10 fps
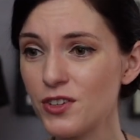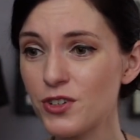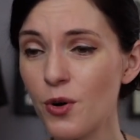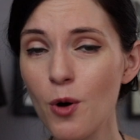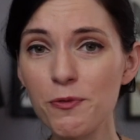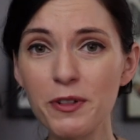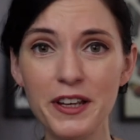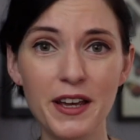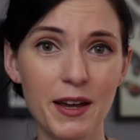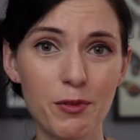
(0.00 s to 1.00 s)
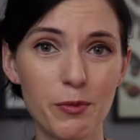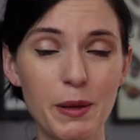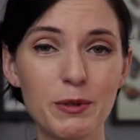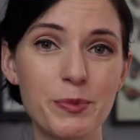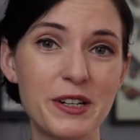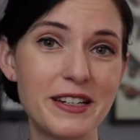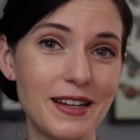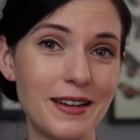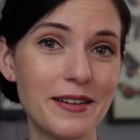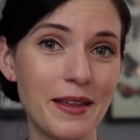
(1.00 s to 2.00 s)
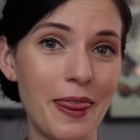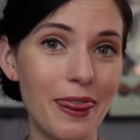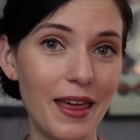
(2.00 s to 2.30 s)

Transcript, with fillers: So hopefully I will be able to put a dent in